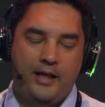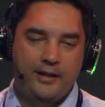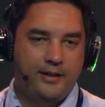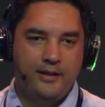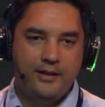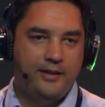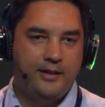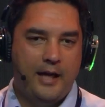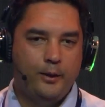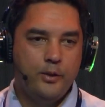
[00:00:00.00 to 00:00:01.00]
I think
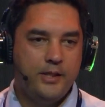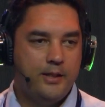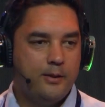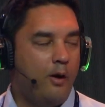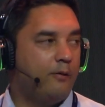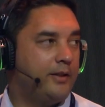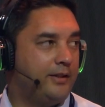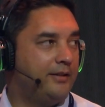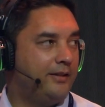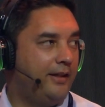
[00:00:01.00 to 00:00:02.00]
I don't see this
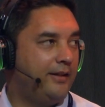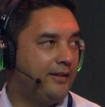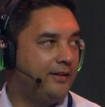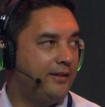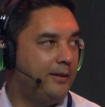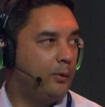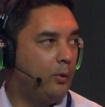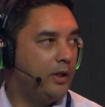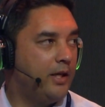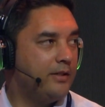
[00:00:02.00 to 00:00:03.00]
often in the
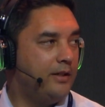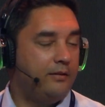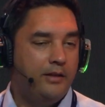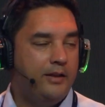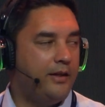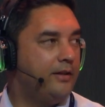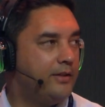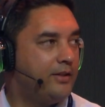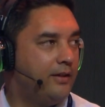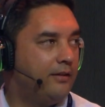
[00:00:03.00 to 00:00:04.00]
in the
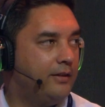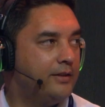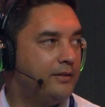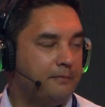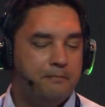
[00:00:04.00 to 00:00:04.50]
industry, at least.